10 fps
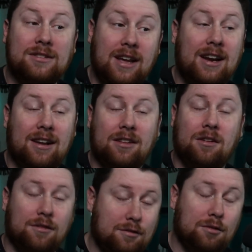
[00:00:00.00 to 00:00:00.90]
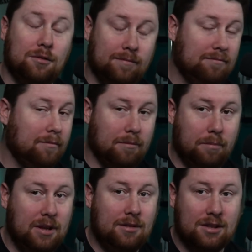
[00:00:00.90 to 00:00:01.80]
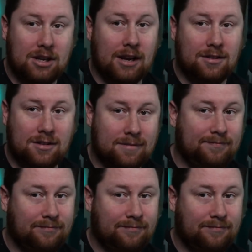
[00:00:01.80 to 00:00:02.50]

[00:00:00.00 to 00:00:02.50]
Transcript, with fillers: taking on the Colts, who beat the Jets.